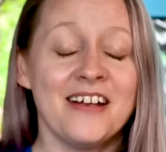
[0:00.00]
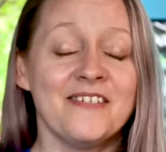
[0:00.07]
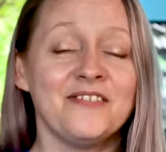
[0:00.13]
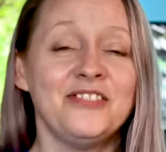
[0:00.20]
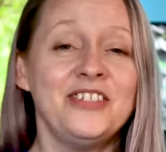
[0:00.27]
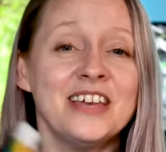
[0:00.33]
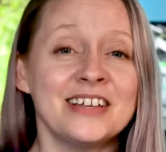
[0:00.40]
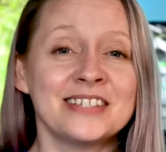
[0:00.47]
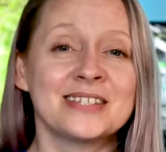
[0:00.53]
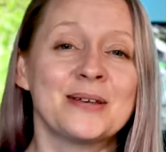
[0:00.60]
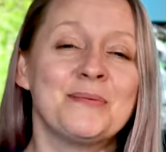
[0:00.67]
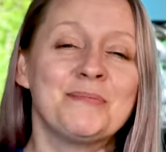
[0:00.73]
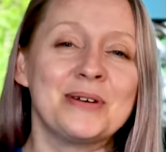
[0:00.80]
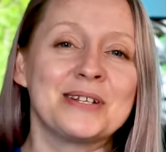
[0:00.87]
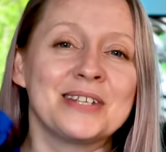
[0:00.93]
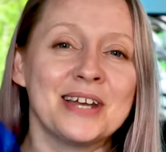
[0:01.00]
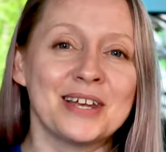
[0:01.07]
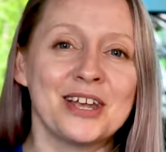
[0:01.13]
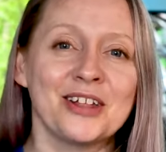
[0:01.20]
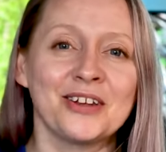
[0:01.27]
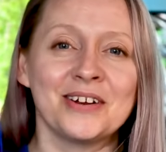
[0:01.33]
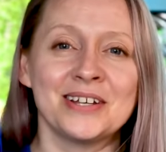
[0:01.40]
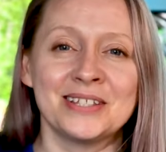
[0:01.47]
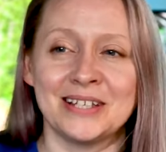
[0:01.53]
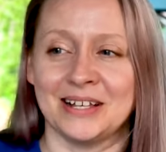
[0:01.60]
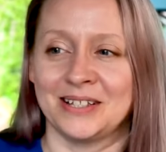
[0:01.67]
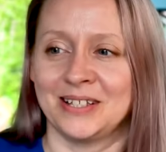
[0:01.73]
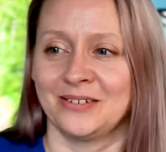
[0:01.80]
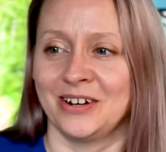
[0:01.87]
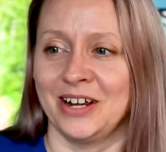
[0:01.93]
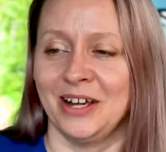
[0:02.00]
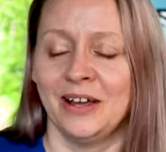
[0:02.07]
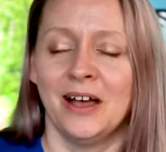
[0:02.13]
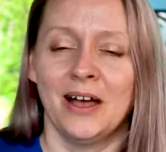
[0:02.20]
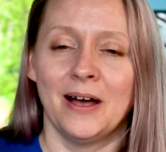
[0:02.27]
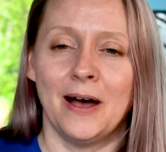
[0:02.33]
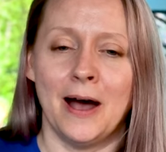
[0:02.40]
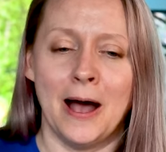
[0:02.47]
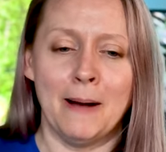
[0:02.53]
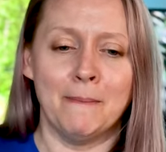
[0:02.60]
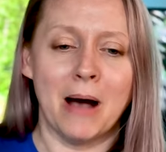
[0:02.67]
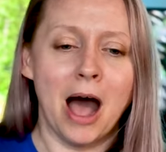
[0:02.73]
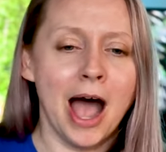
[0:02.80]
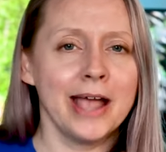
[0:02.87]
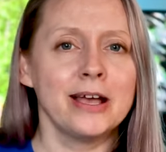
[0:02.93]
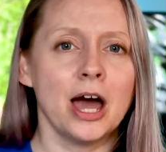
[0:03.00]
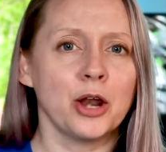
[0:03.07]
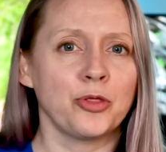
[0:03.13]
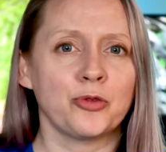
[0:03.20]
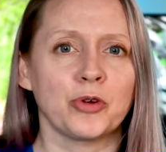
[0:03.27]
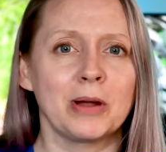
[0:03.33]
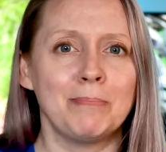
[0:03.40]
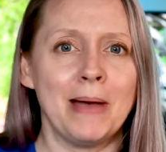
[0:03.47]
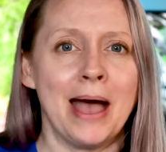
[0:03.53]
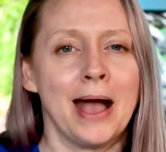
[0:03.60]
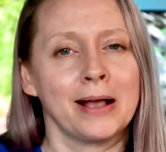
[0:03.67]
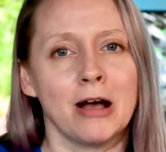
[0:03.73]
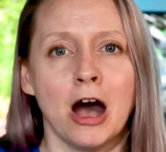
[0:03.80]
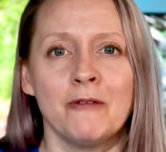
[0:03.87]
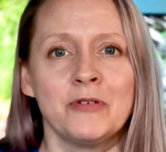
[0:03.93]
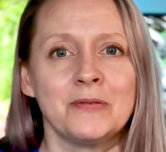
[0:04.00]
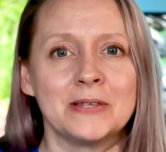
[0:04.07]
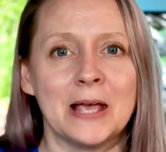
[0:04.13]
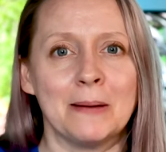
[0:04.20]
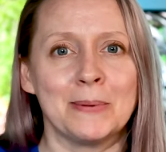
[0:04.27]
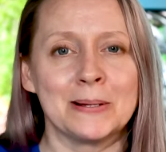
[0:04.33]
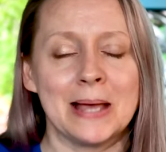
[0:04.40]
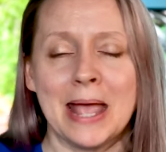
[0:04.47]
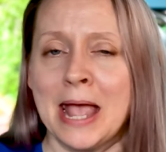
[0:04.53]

This particular accessory, I got a 3-pack off of Amazon.